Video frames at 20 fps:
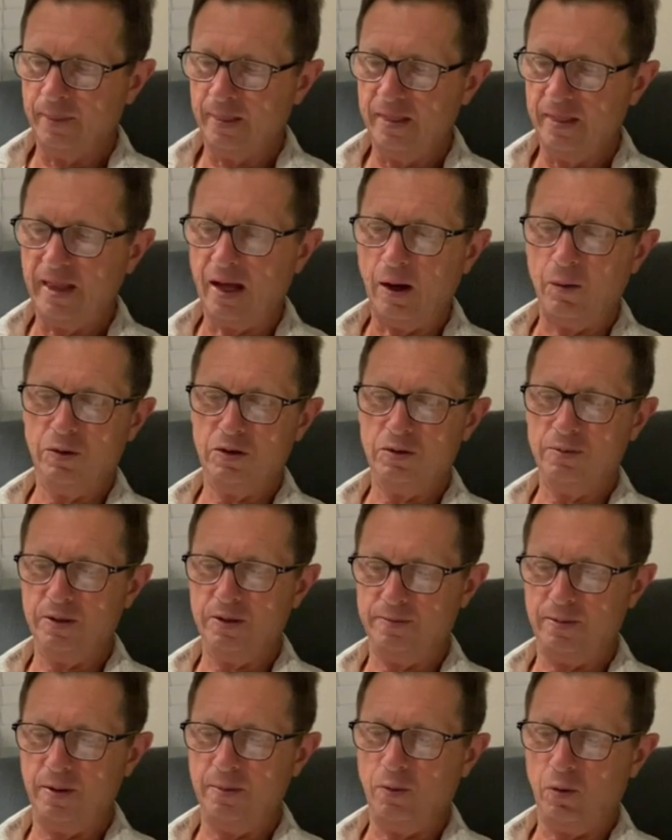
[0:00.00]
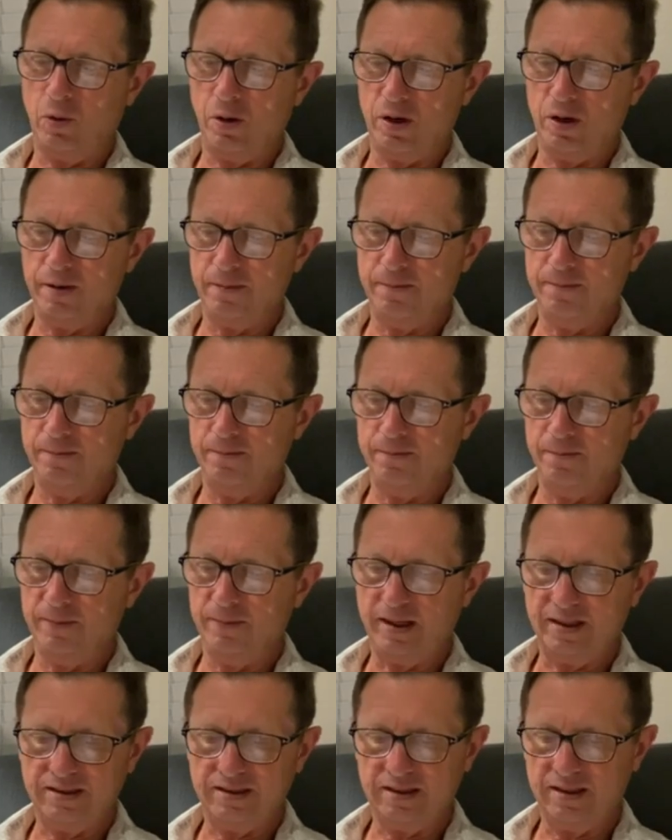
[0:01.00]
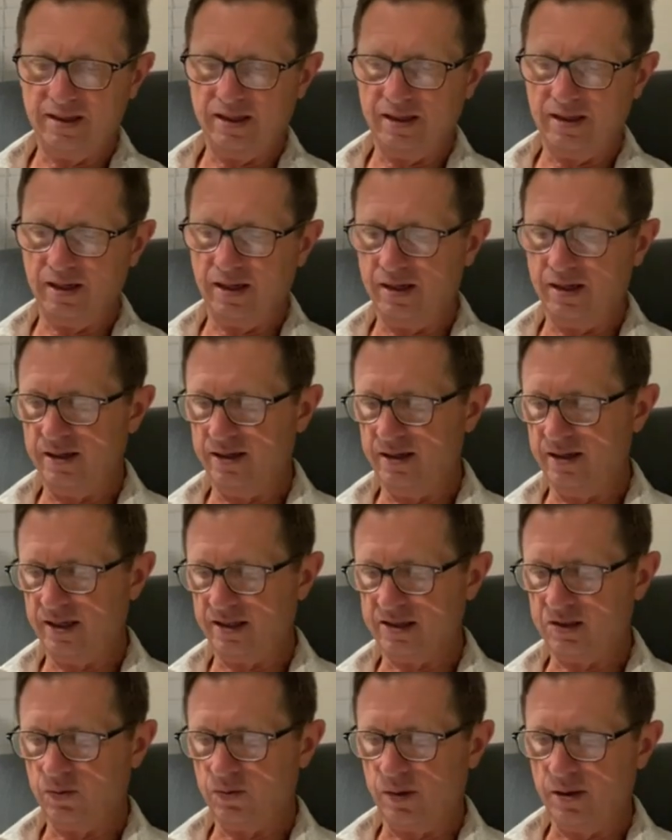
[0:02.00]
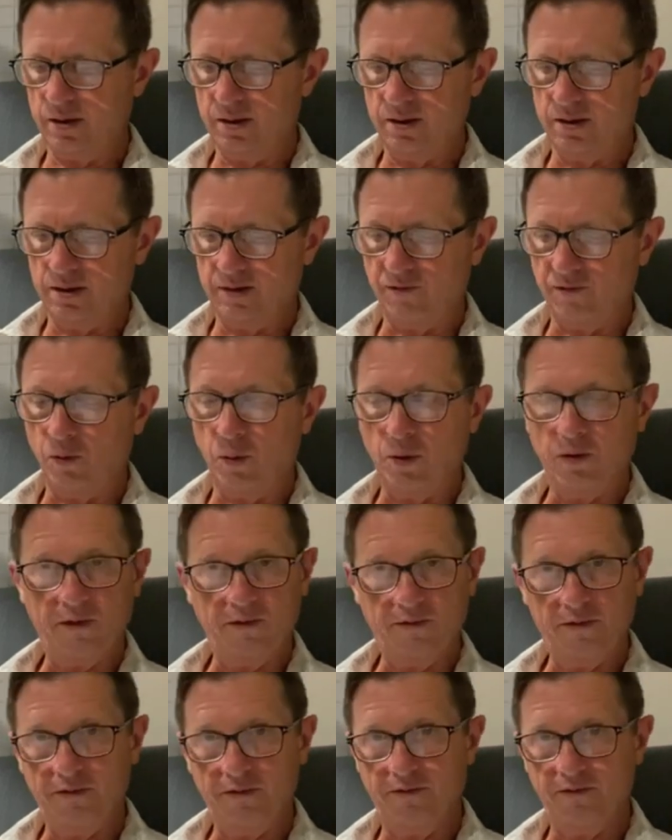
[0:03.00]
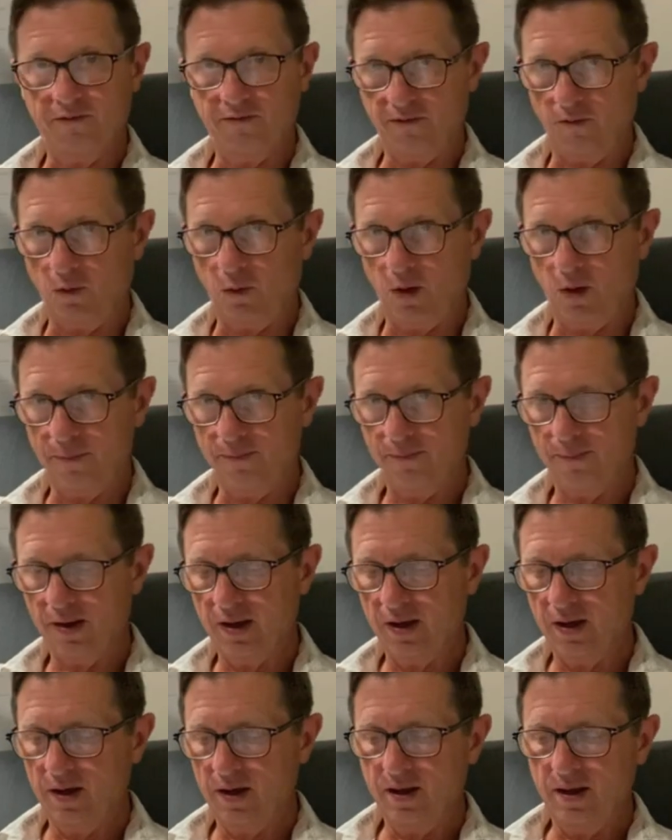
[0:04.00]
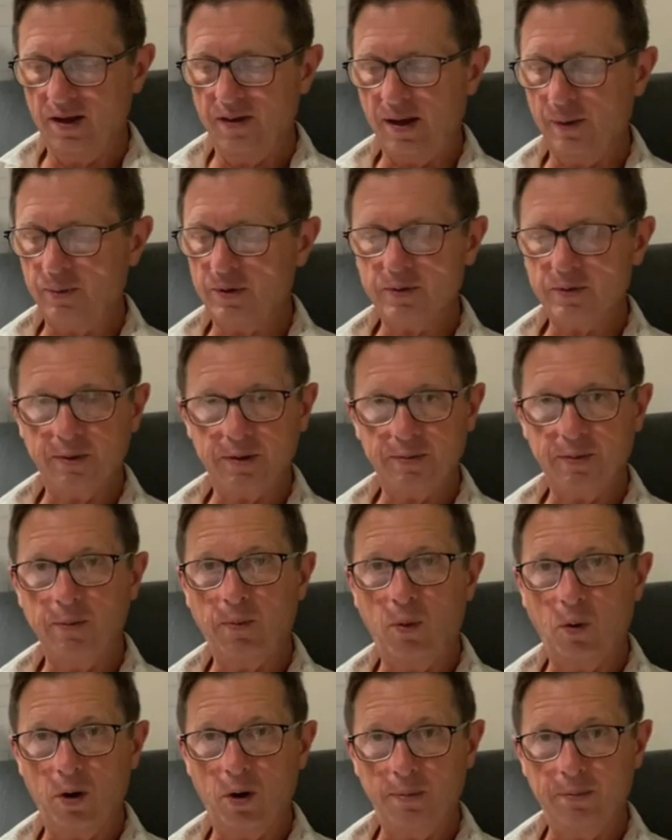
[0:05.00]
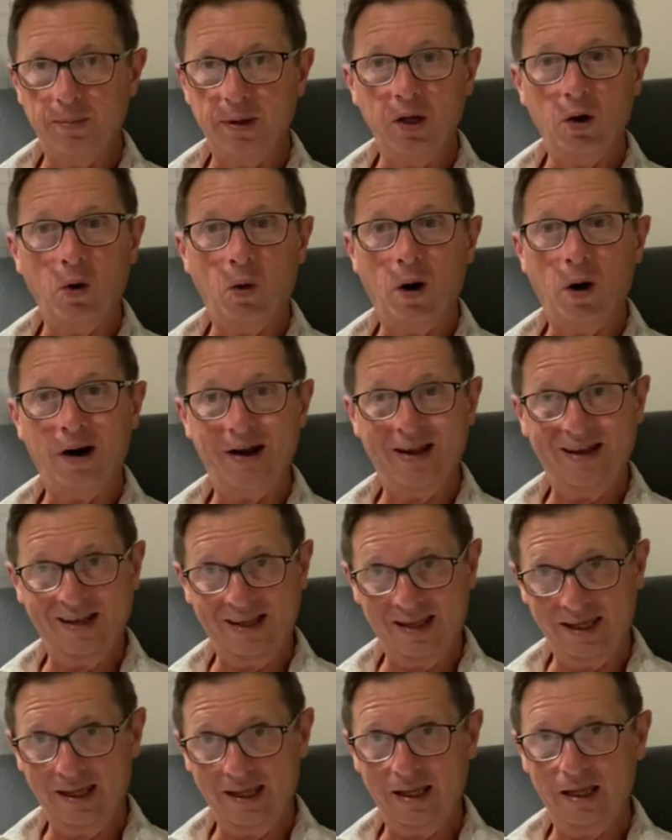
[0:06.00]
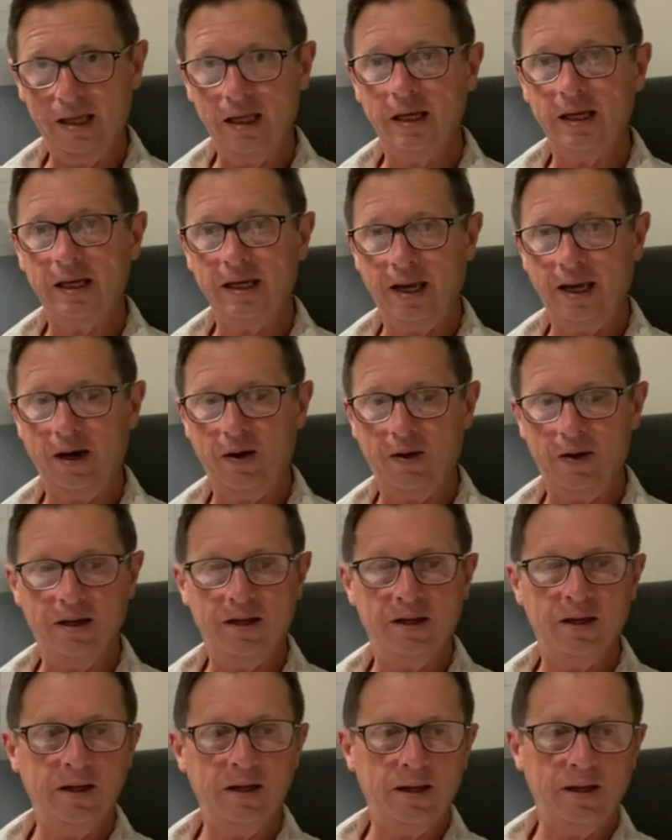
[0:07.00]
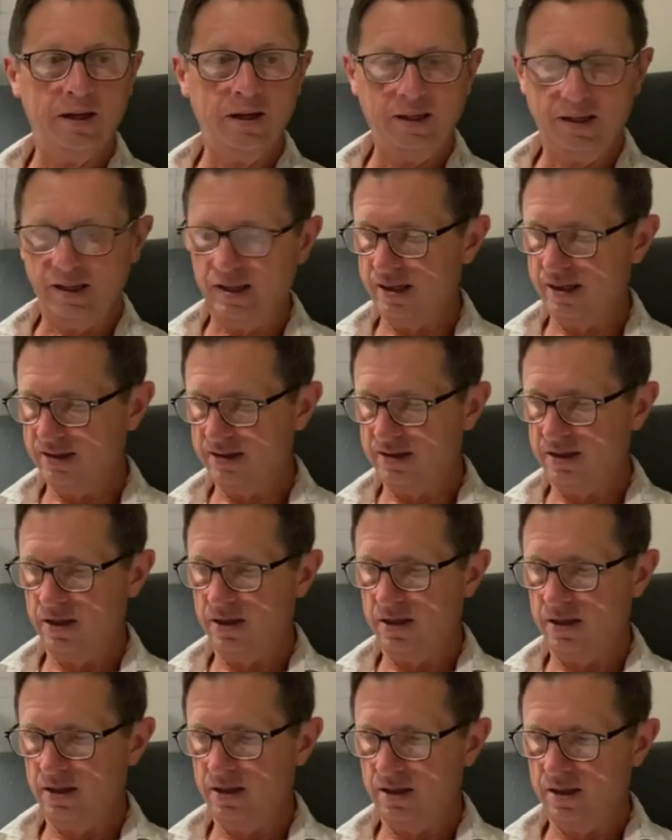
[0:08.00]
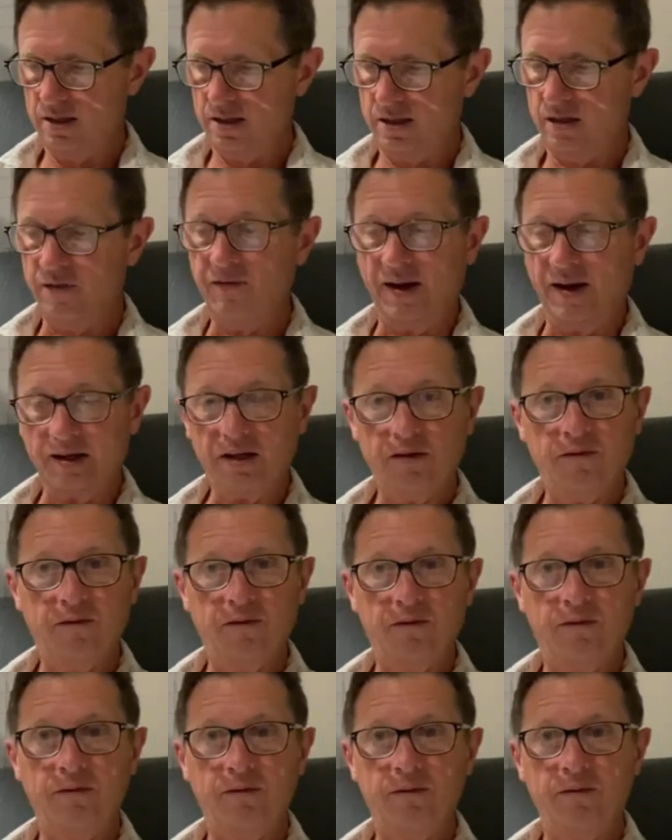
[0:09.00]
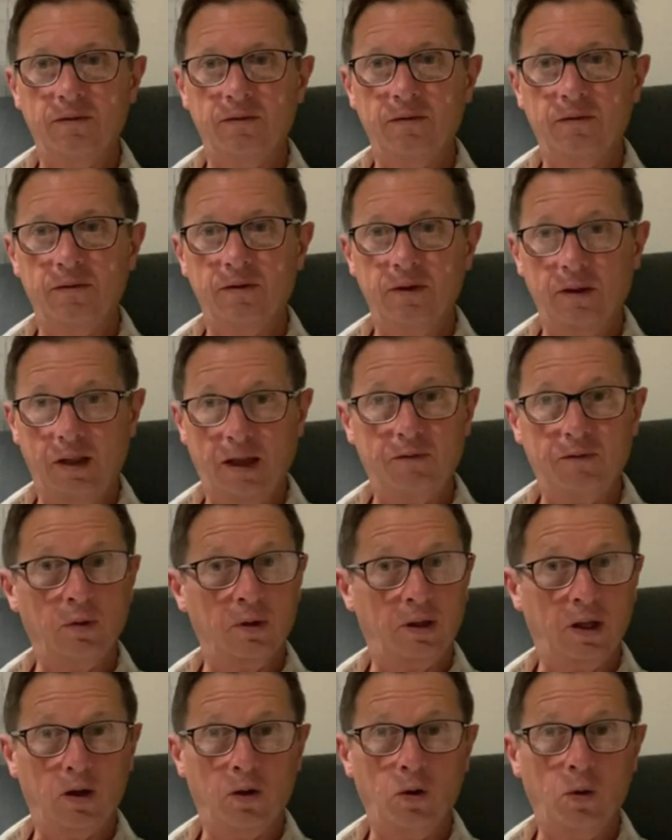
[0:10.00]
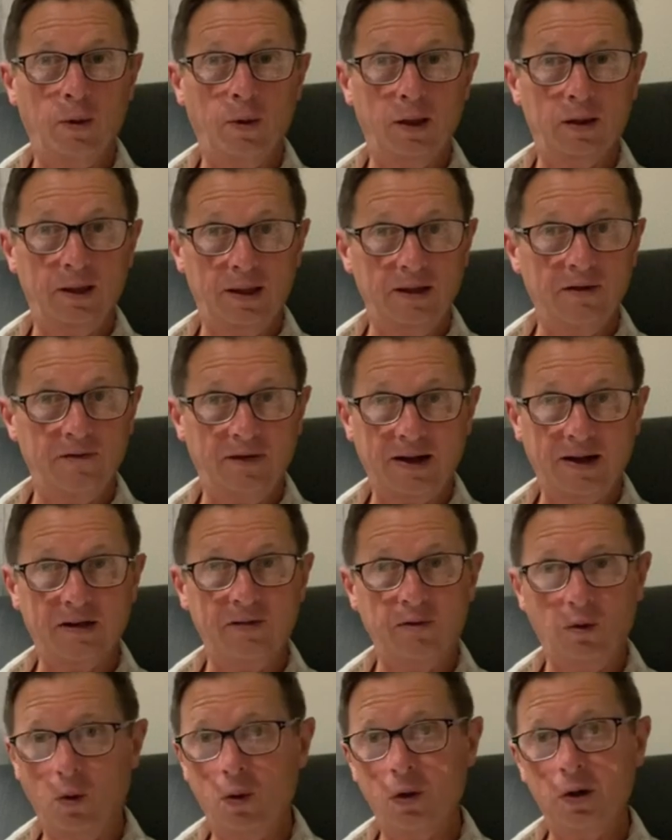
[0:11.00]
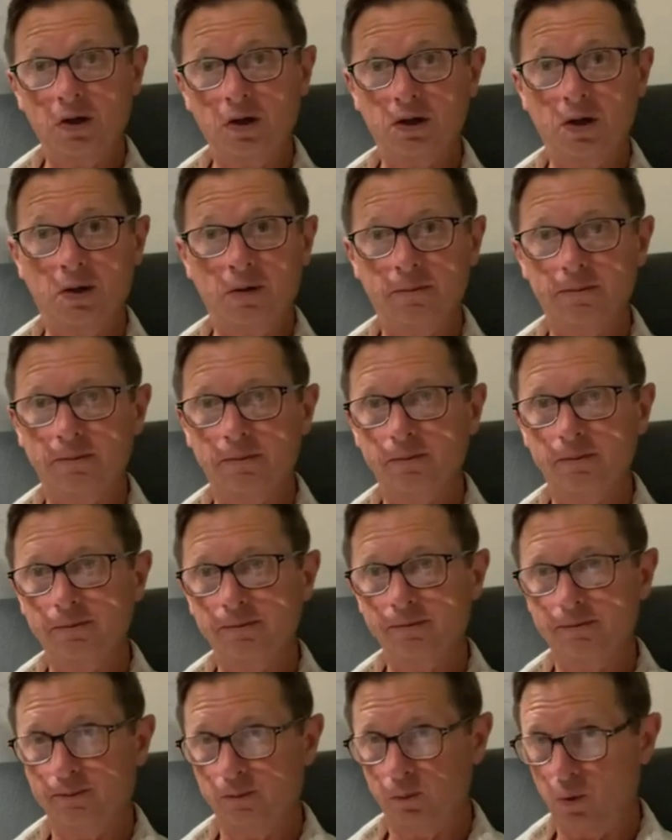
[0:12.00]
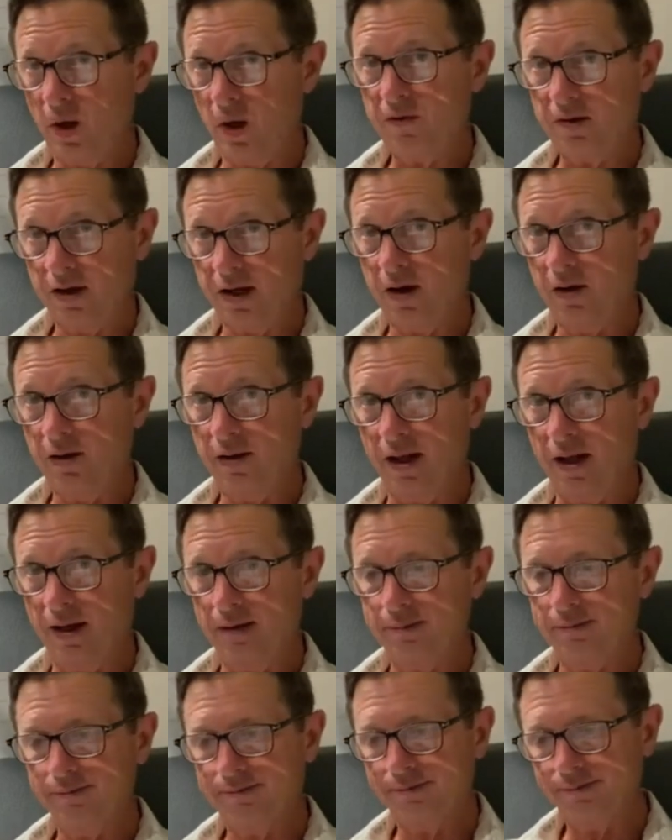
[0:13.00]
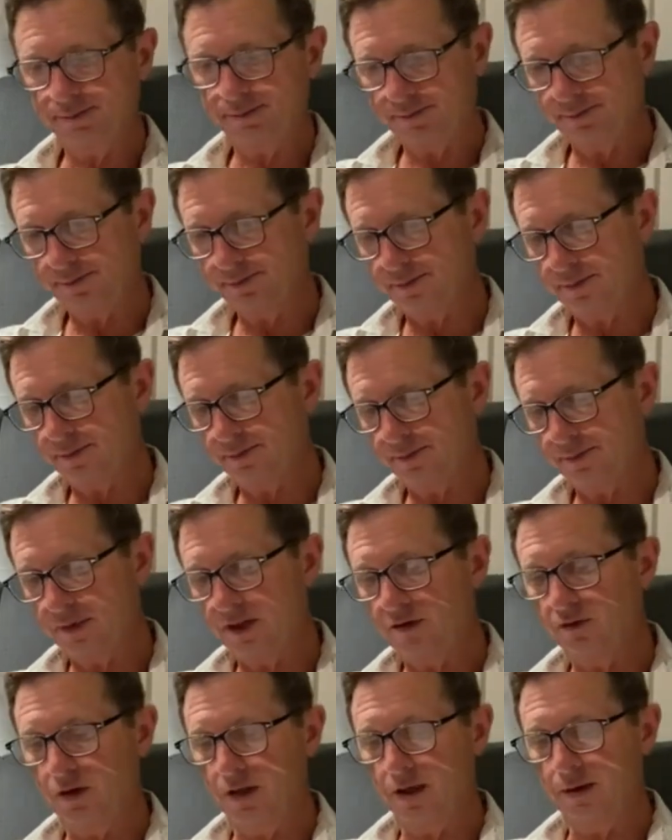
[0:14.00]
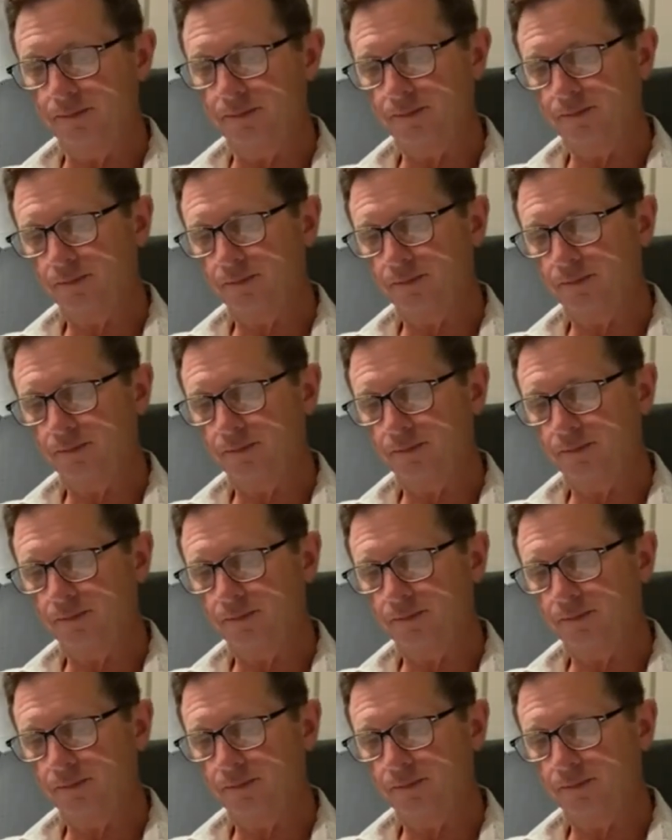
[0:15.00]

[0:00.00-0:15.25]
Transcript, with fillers: That which must be borne. That's the uh, next one, the fourth of the four. That which must be borne, B O R N E, carried, is the fact of life will not go well, and the fact of the horror show. We have to carry that, live with it.